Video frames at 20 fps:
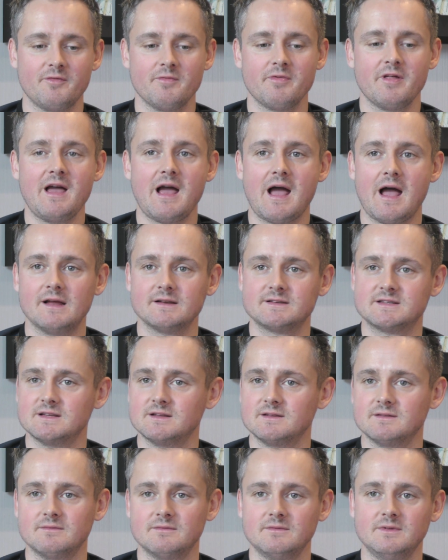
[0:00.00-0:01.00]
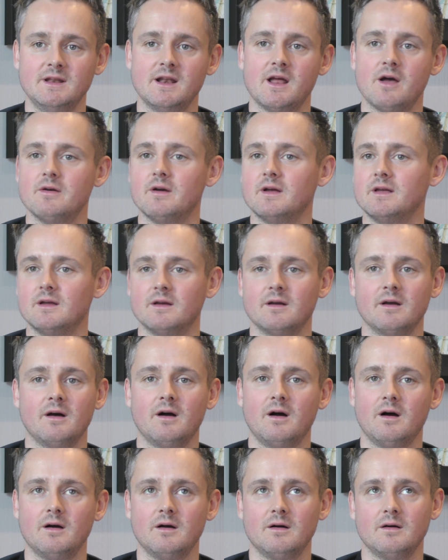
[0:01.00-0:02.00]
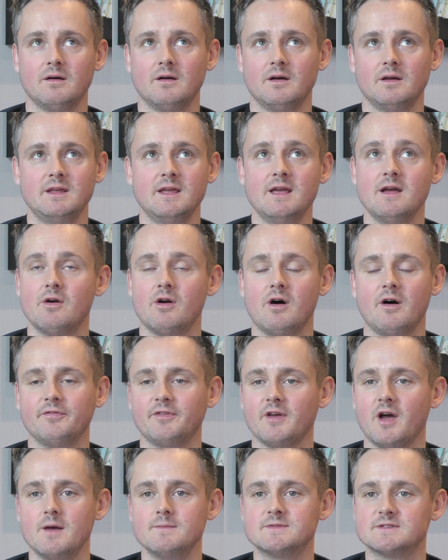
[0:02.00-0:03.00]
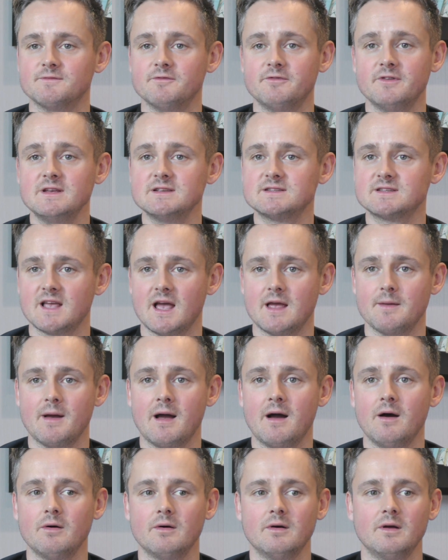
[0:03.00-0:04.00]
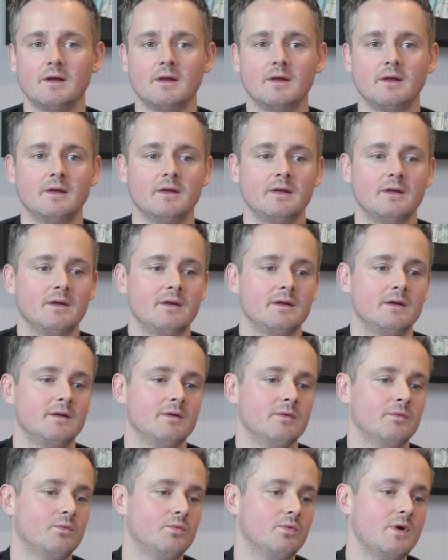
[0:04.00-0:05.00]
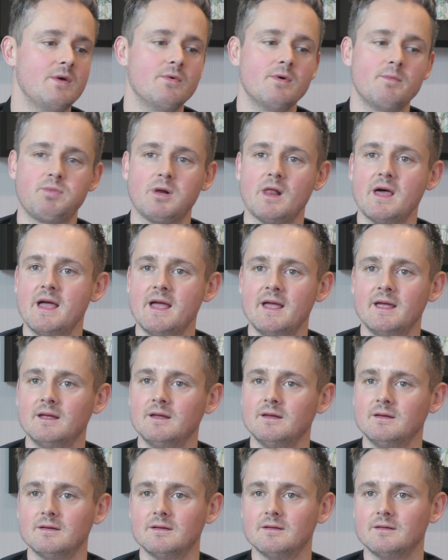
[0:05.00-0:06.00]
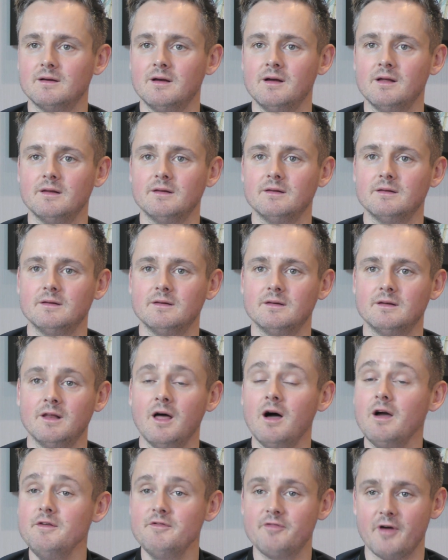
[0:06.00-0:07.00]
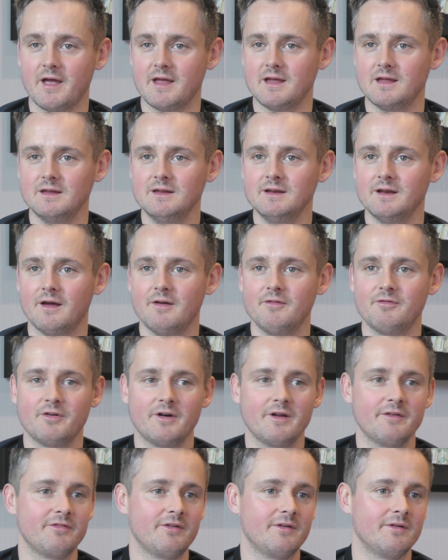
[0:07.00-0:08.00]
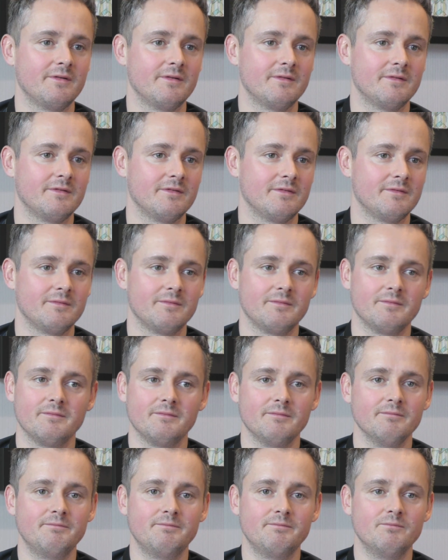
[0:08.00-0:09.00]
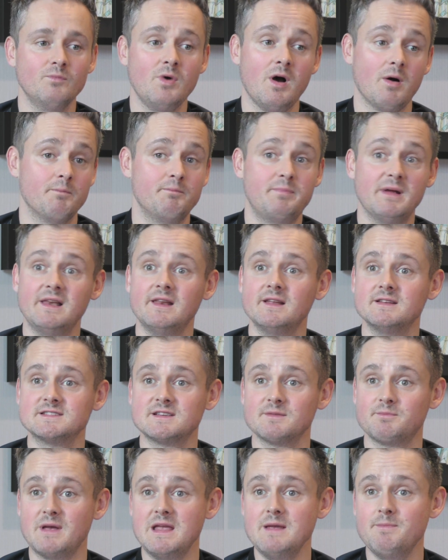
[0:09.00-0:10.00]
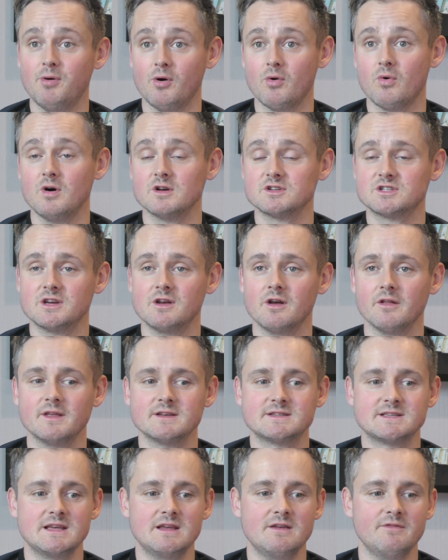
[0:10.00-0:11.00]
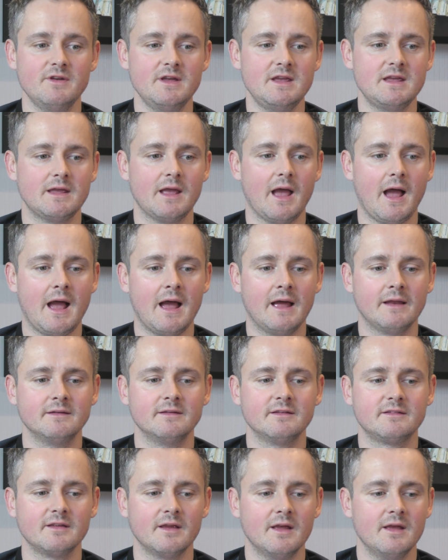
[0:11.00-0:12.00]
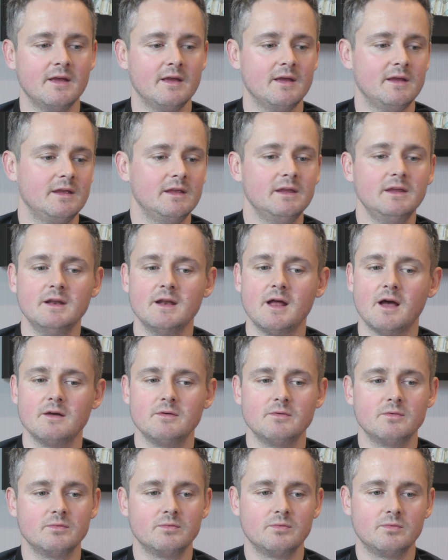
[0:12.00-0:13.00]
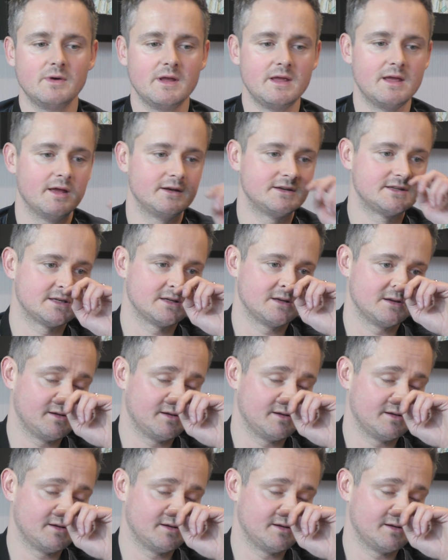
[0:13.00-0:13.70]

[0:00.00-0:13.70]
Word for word: from that to, you know, a, a year after Hopes and Fears came out, we were playing Live 8, you know, in front of, mm-hmm. well, billions of people watching sure. on the TV. And, you know, we had